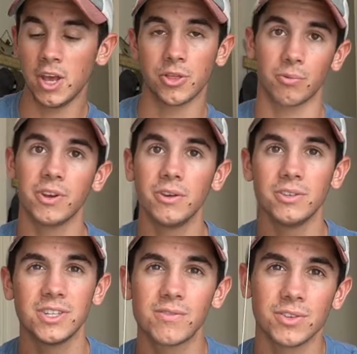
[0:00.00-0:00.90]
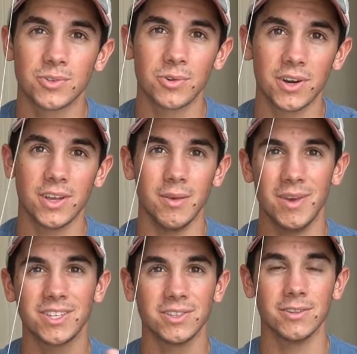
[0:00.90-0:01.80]
The reel is a different story. It
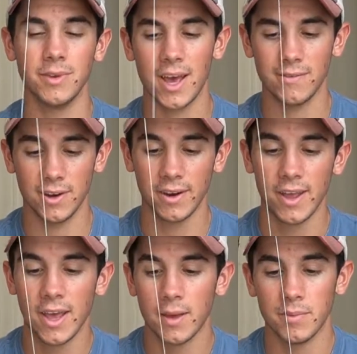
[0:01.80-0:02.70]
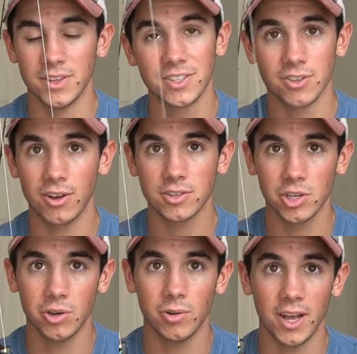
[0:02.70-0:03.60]
makes it a little bit heavier. This is
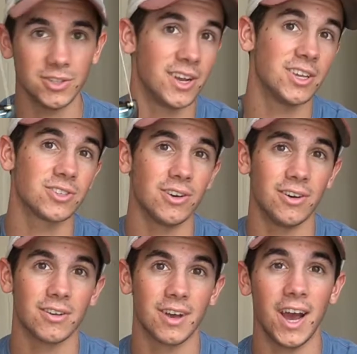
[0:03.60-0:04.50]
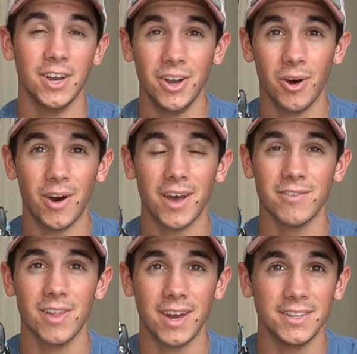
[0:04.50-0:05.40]
also, as you guys saw, I know I have
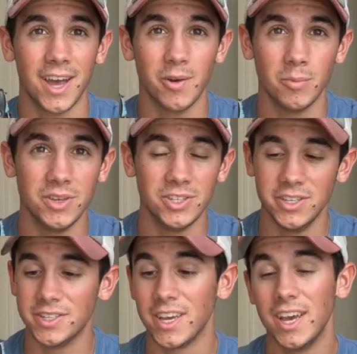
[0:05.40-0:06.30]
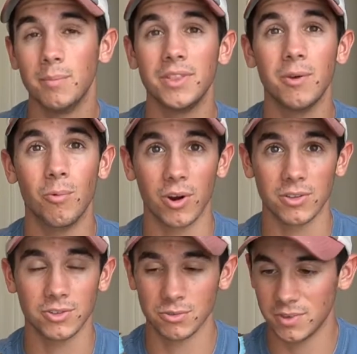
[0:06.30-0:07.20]
a lot of Daiwa BGs, but they
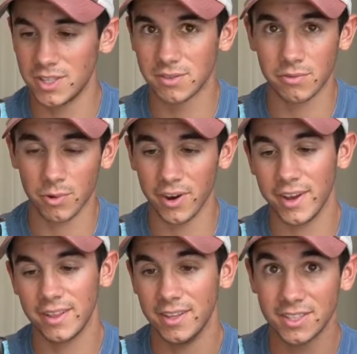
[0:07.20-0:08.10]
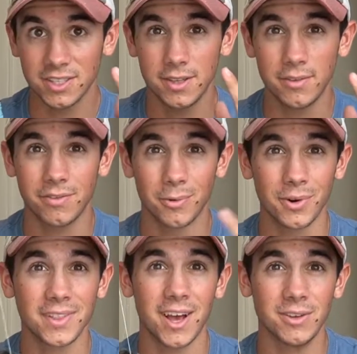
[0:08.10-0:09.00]
work. There's a reason for it. This is the
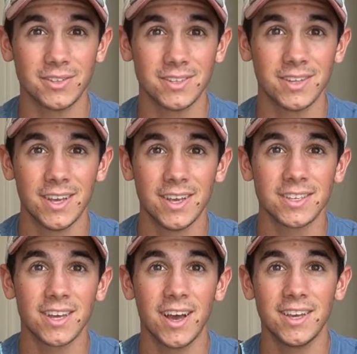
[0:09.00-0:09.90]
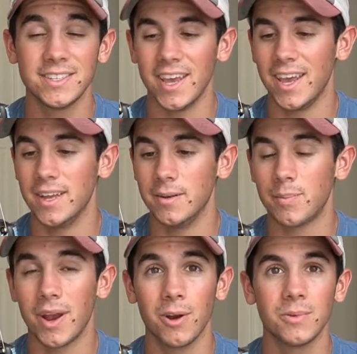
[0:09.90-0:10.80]
4000 size, and
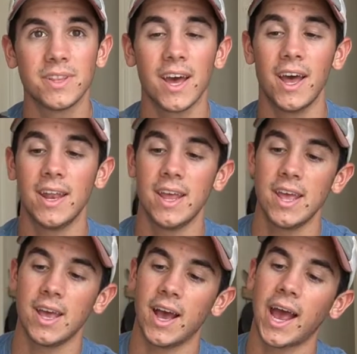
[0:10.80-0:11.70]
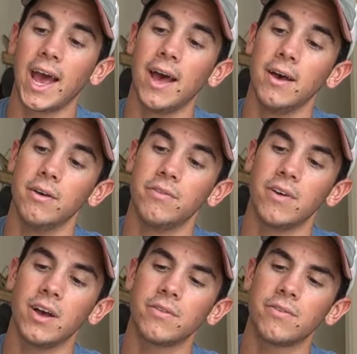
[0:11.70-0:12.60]
paired with that, I have
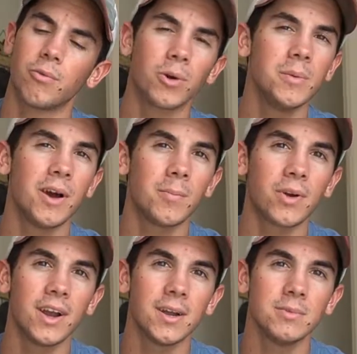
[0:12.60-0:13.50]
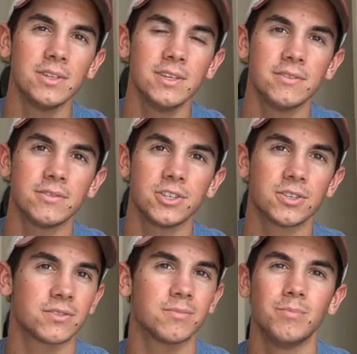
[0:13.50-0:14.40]
40-pound braid, I believe,
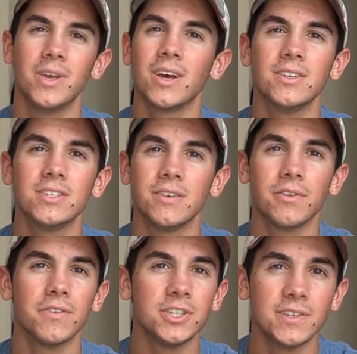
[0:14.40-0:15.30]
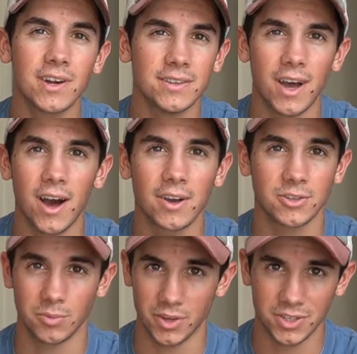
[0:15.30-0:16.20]
just because if you're fishing around docks
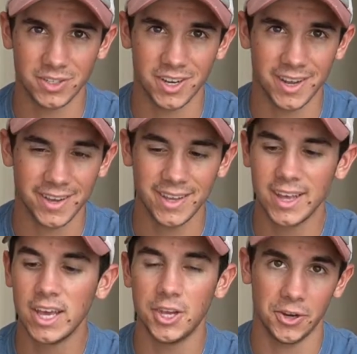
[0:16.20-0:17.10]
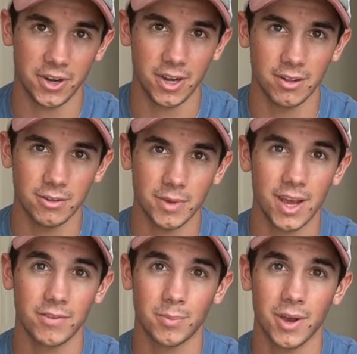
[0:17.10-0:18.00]
or bridges at night, you're gonna need a little bit
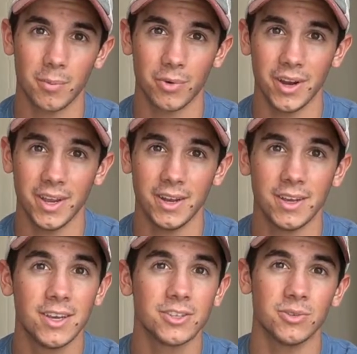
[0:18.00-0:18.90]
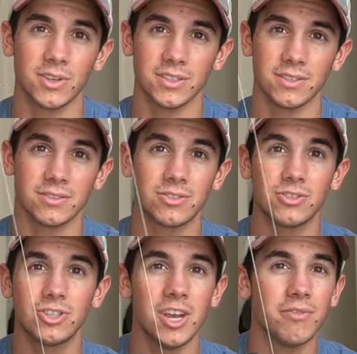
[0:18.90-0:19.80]
heavier pound braid so it doesn't
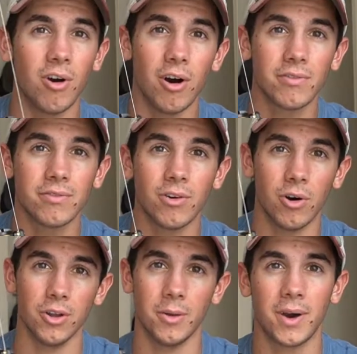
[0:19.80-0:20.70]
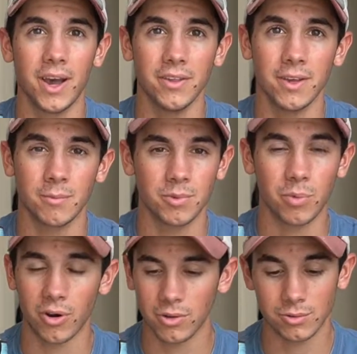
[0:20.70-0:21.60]
chafe off on a piling,
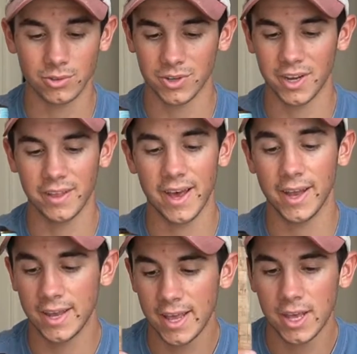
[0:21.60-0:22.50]
barnacles, or any of that.